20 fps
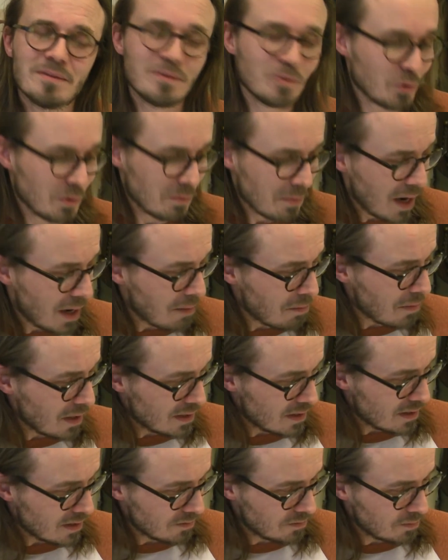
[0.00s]
to remind
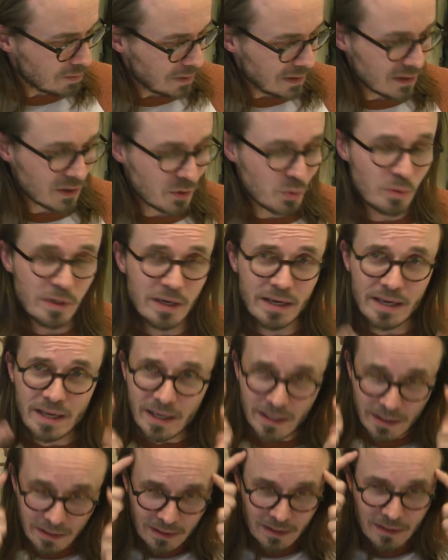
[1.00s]
myself, because we
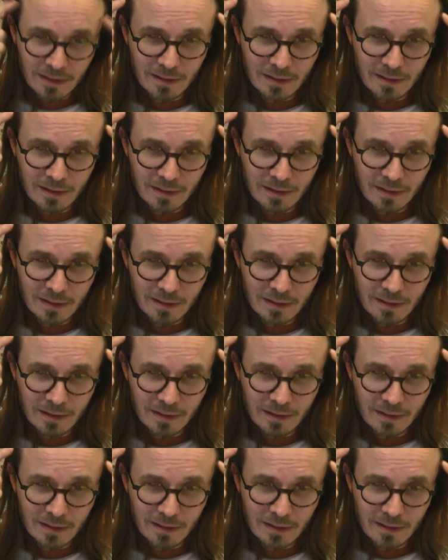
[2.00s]
need,